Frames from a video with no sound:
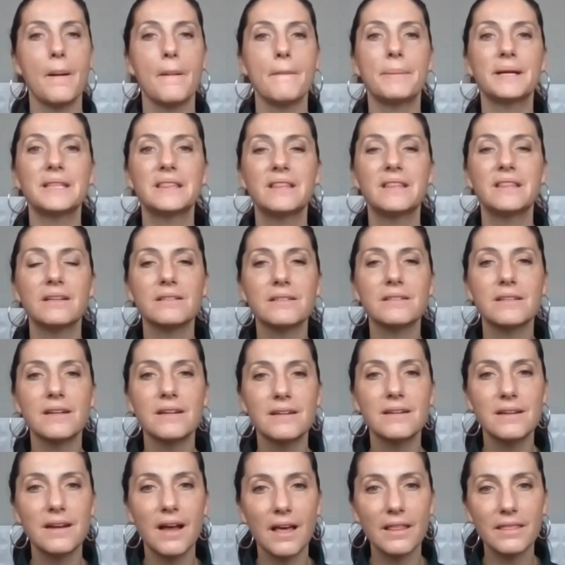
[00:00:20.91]
But there's
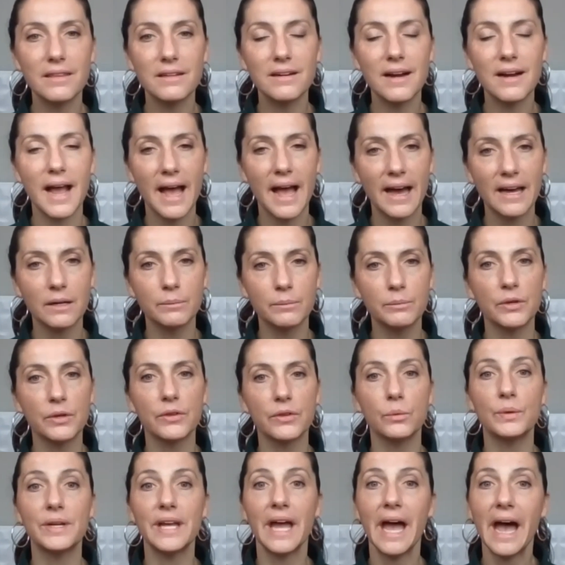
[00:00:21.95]
another animal
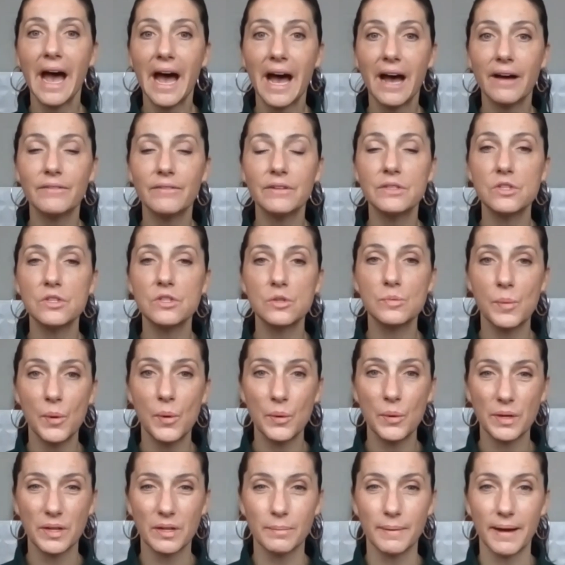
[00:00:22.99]
that we haven't
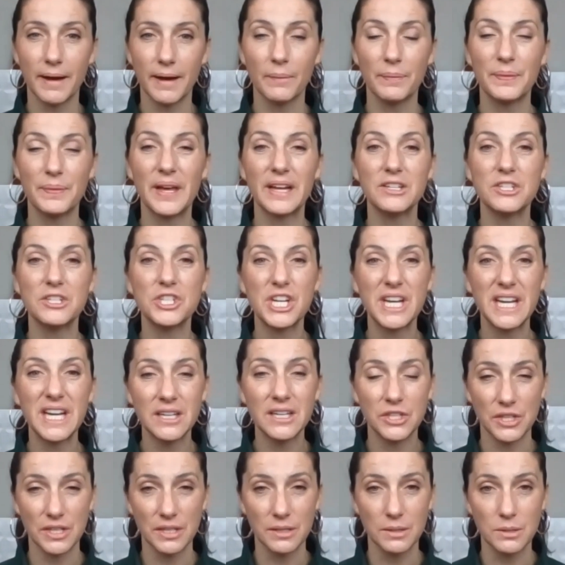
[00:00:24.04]
spoken about that
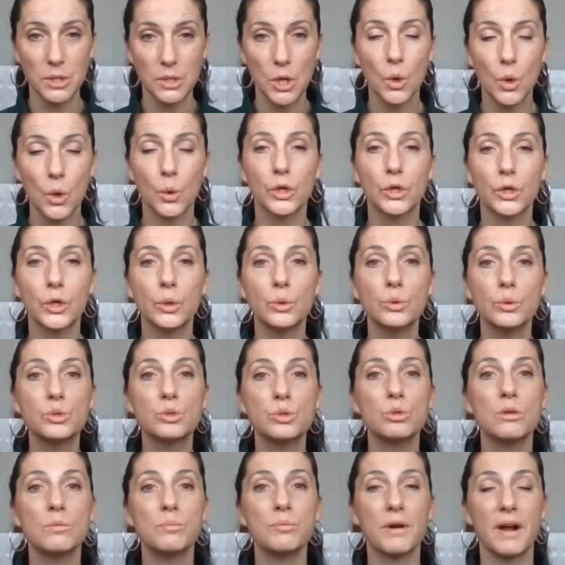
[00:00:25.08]
changes or goes
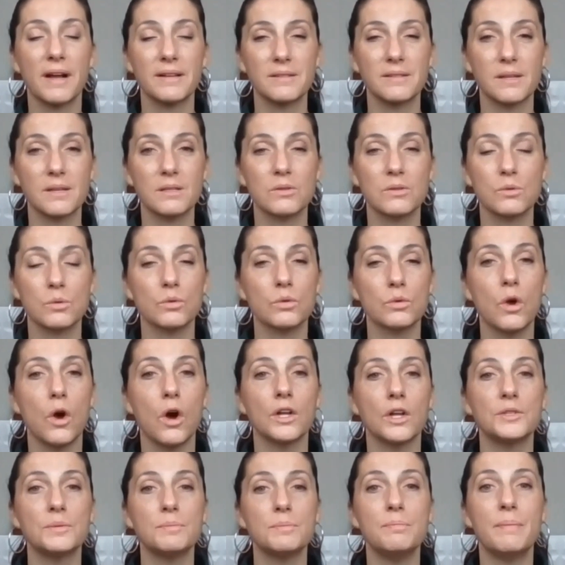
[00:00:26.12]
through the process
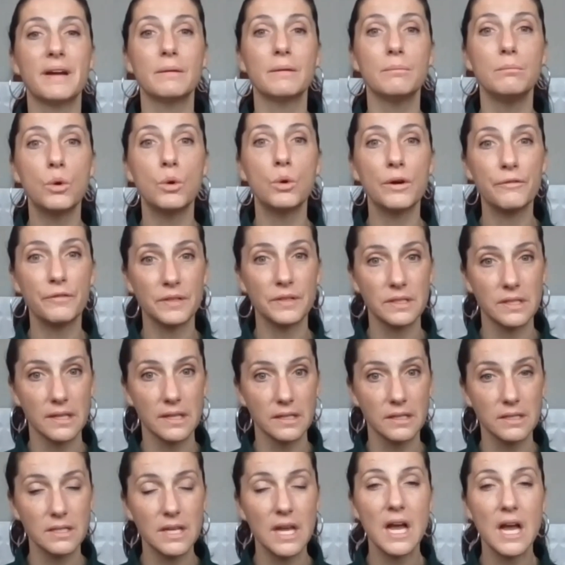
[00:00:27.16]
called
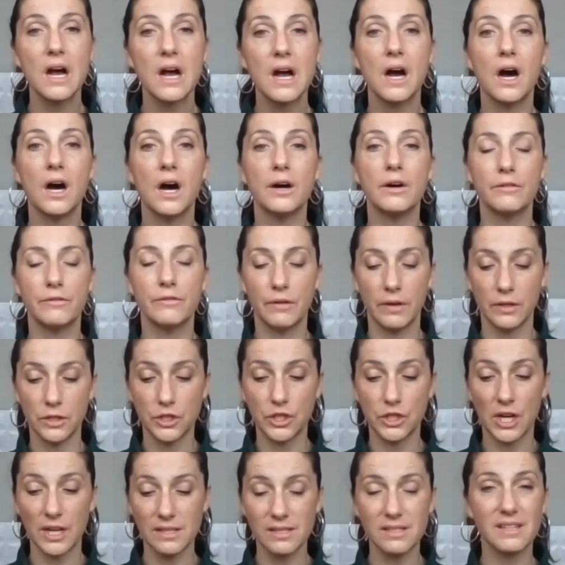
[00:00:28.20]
metamorphosis, of
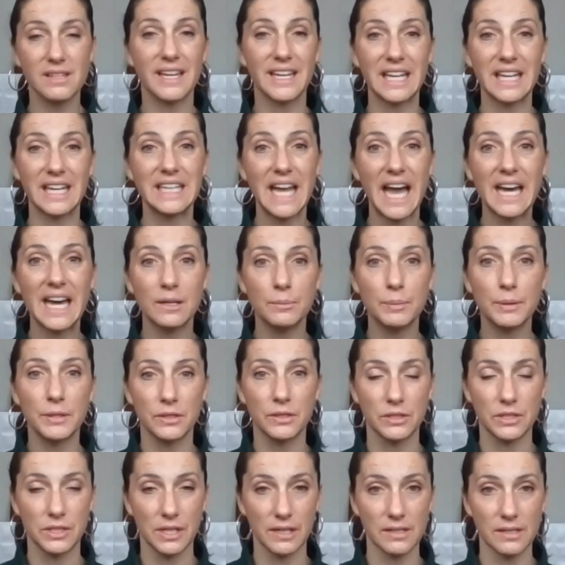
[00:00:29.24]
just like a
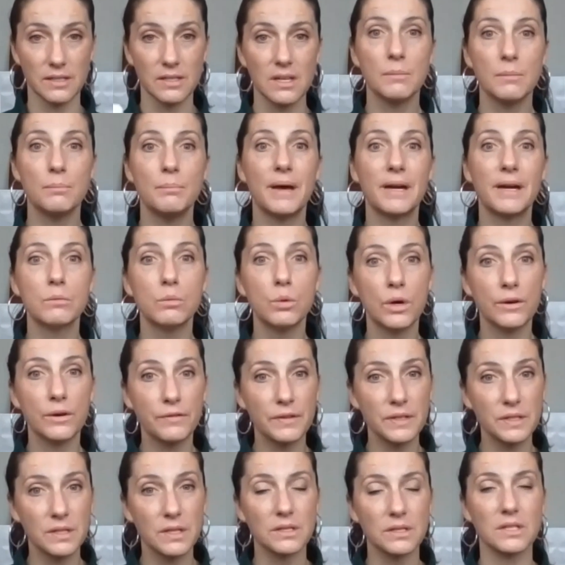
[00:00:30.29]
caterpillar does.
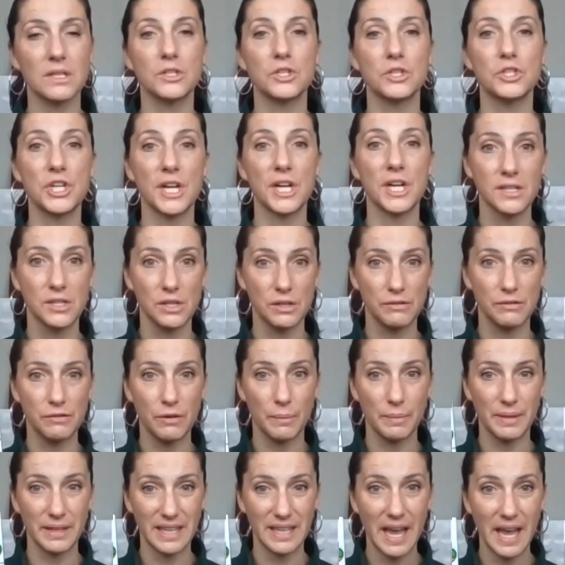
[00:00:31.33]
Metamorphosis is changing
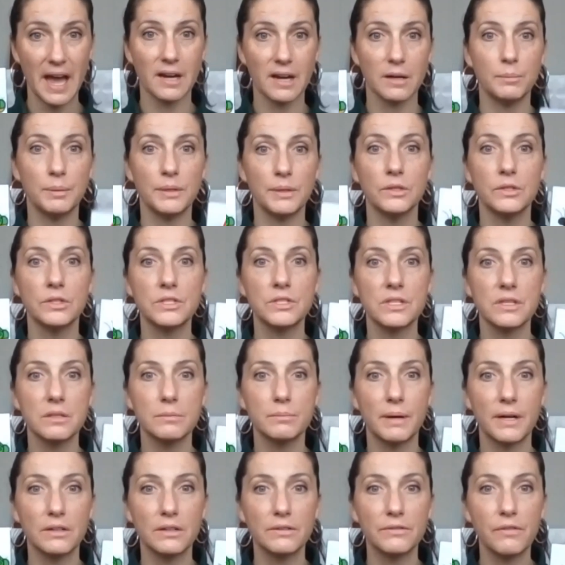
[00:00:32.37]
from the caterpillar to the
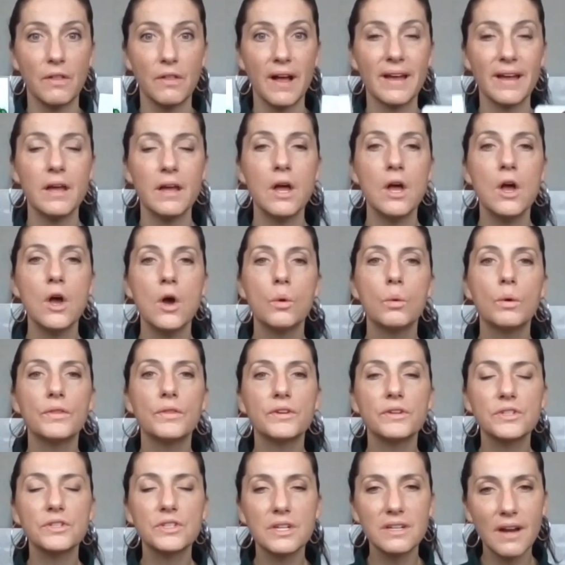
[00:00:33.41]
butterfly. Well,
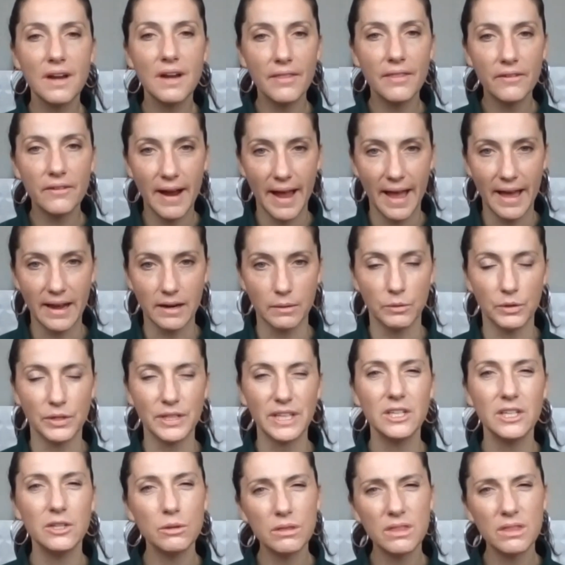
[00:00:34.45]
there's another animal.
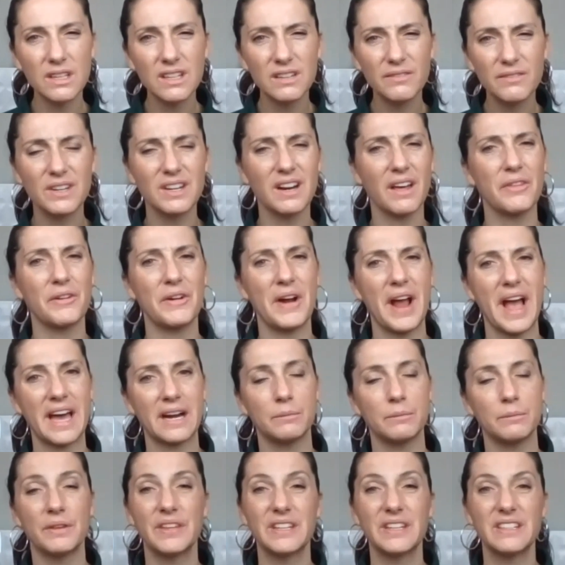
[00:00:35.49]
Can you think of another
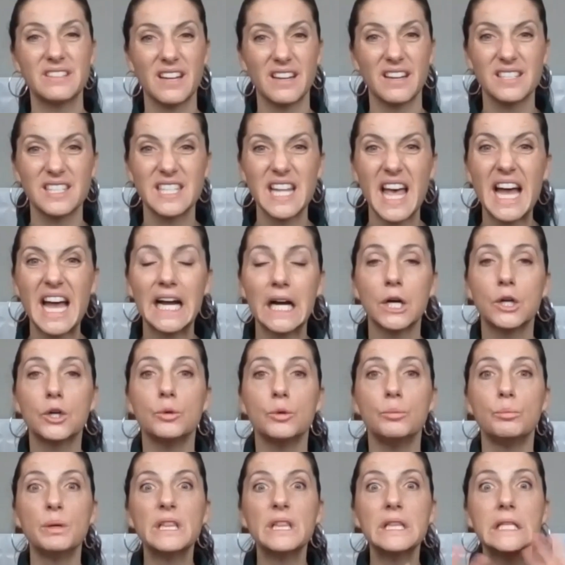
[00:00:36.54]
animal that does that and
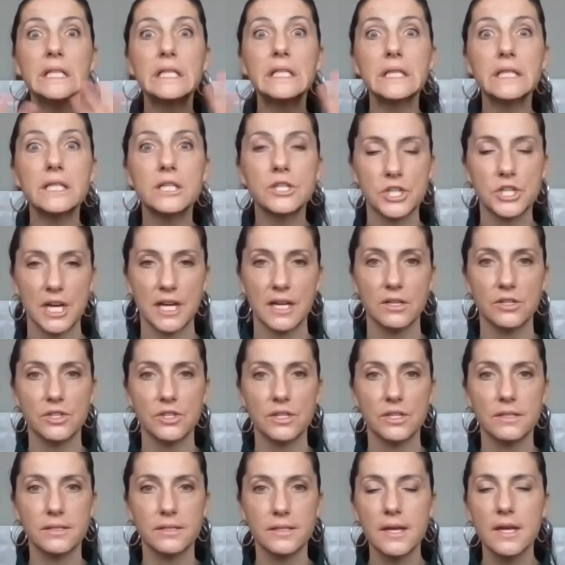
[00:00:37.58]
completely
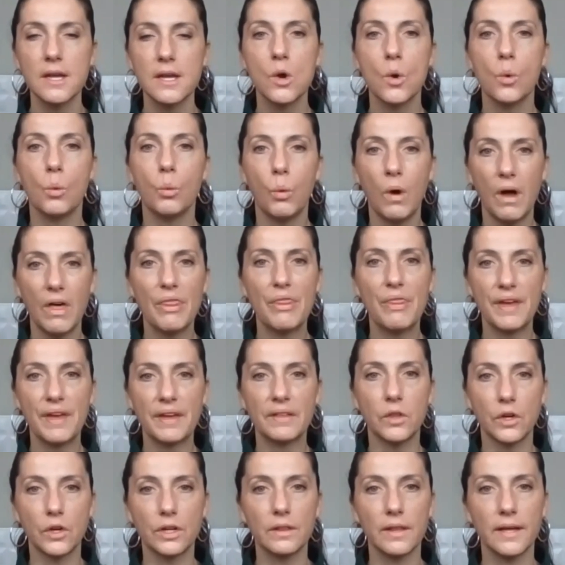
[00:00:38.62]
changes what they
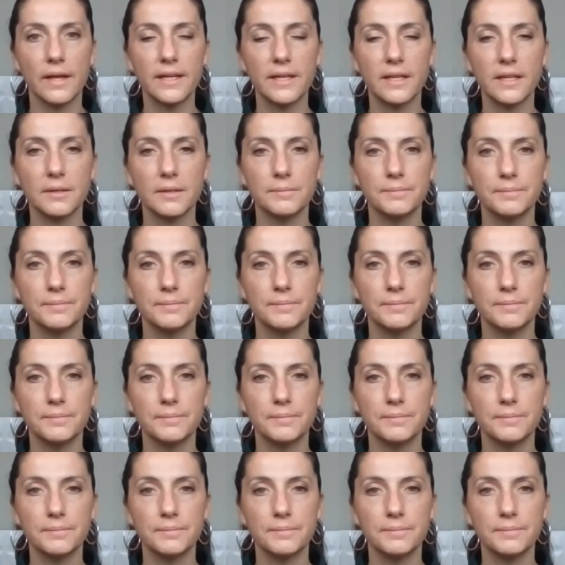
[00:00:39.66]
look like?